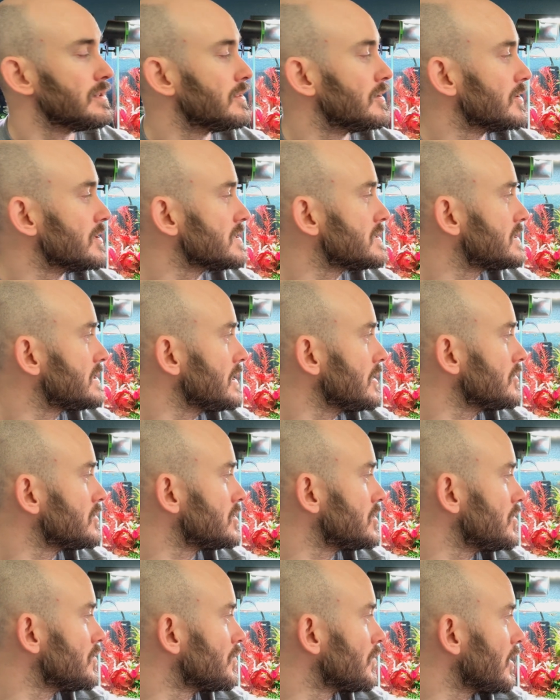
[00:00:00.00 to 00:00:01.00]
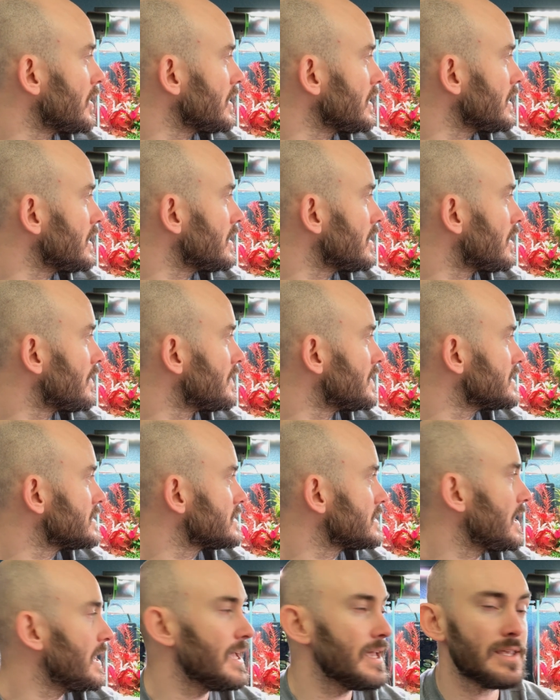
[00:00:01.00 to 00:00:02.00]
There is CO2 running in on this
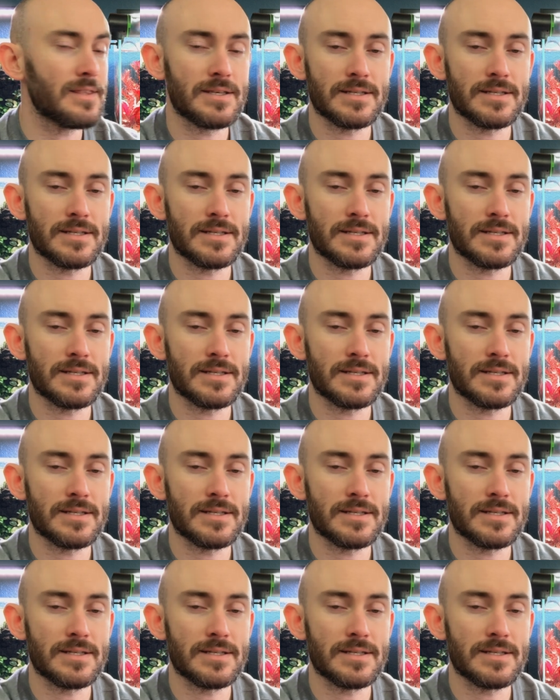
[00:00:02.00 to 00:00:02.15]
tank.